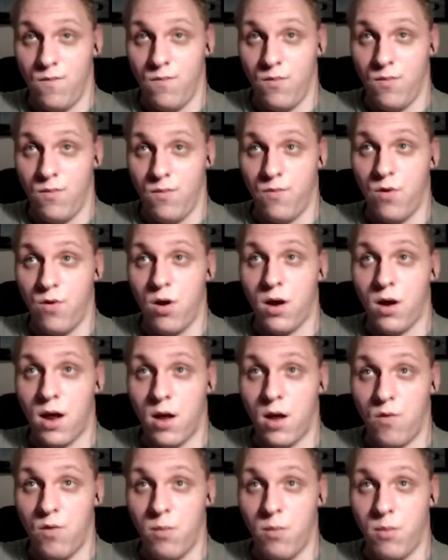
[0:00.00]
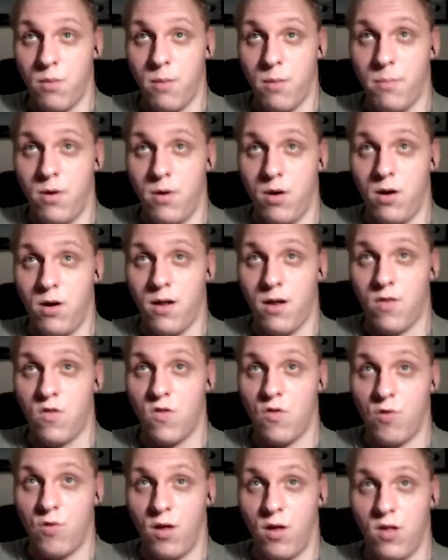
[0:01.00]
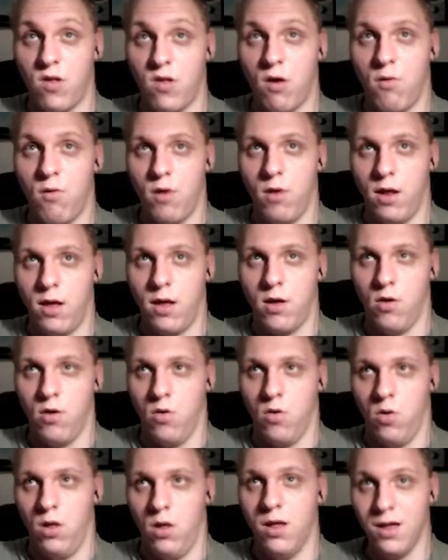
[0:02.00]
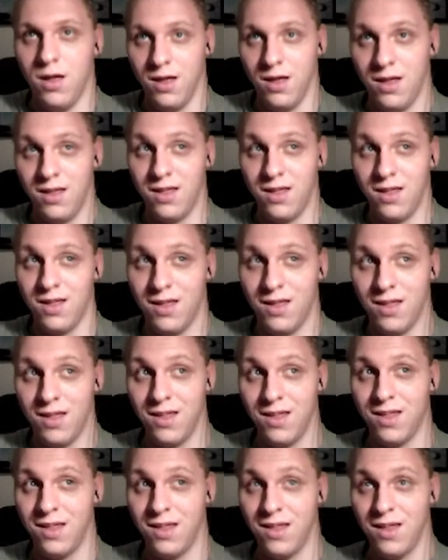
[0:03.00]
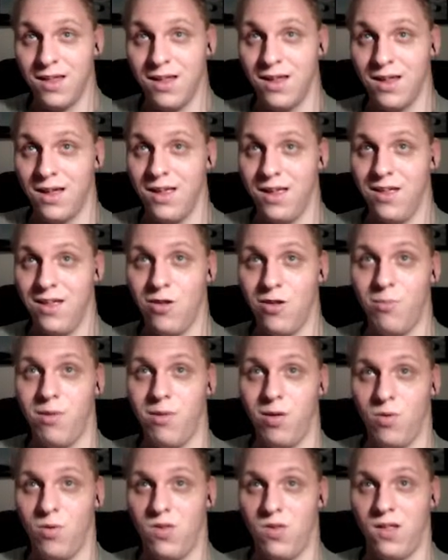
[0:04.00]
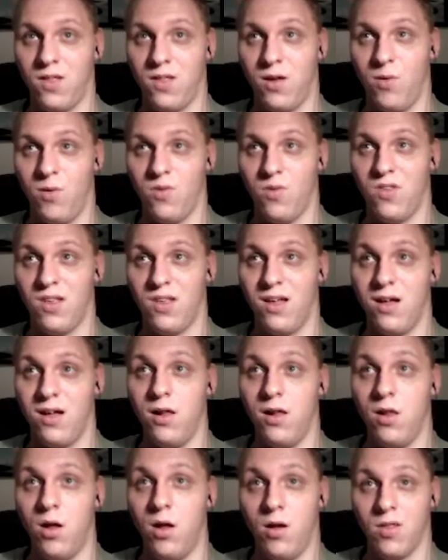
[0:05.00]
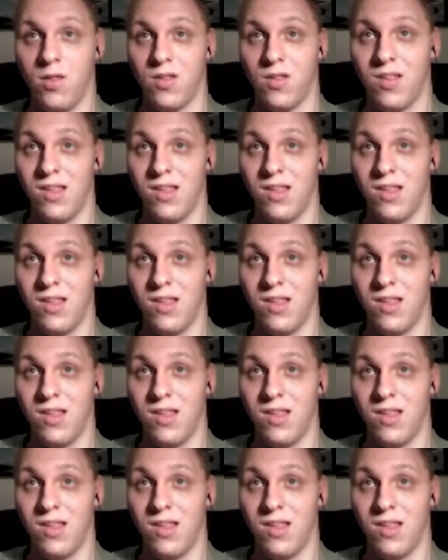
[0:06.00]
For now, remember that strings are really cool. You'll be using those a lot.